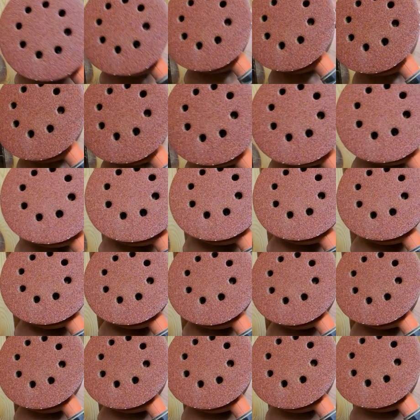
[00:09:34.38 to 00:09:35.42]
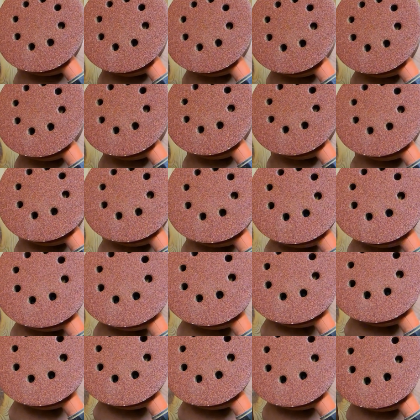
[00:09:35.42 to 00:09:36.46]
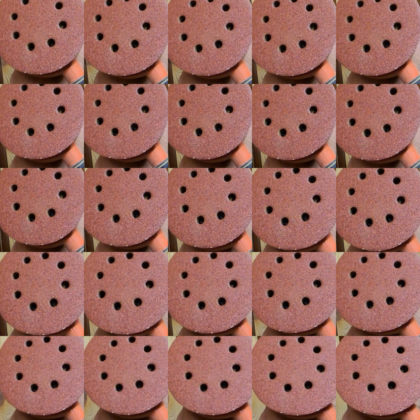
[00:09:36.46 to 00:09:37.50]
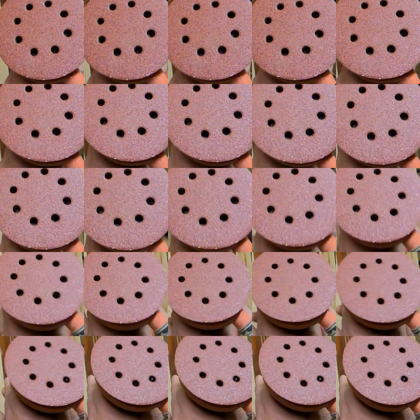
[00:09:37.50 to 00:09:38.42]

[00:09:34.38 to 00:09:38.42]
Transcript: and that must be probably because I just caught the edges on here somewhere